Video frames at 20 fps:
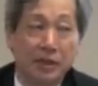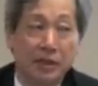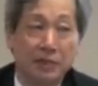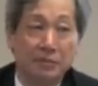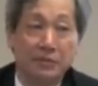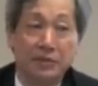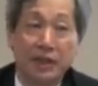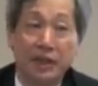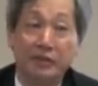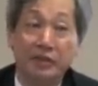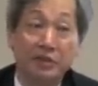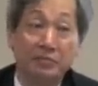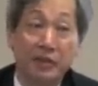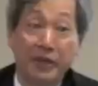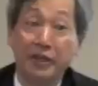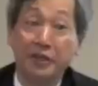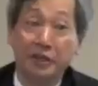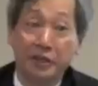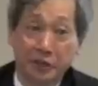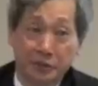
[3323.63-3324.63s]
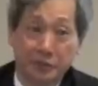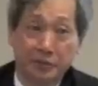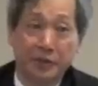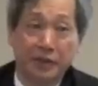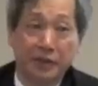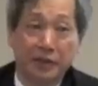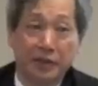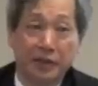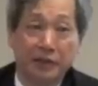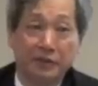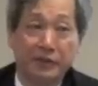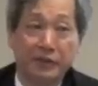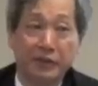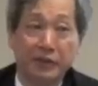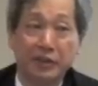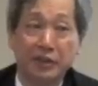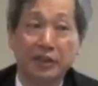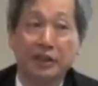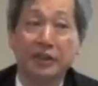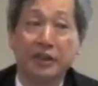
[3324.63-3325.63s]
Um, David Mayhew, a
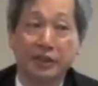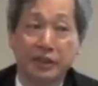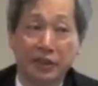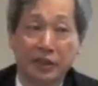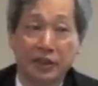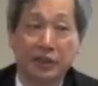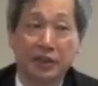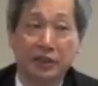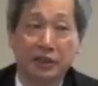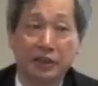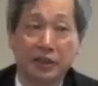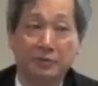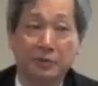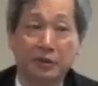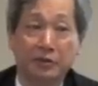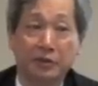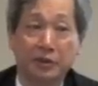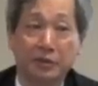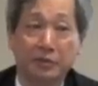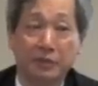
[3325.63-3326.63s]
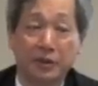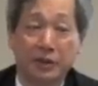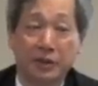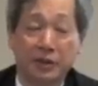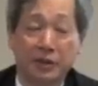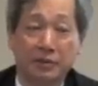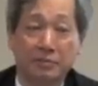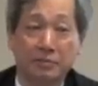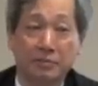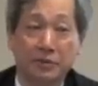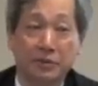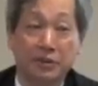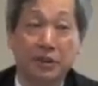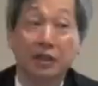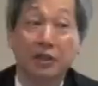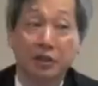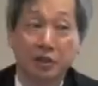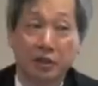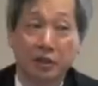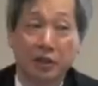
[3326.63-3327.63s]
very leading um, American um,
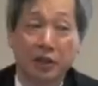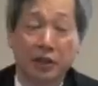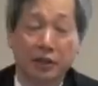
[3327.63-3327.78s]
scholar,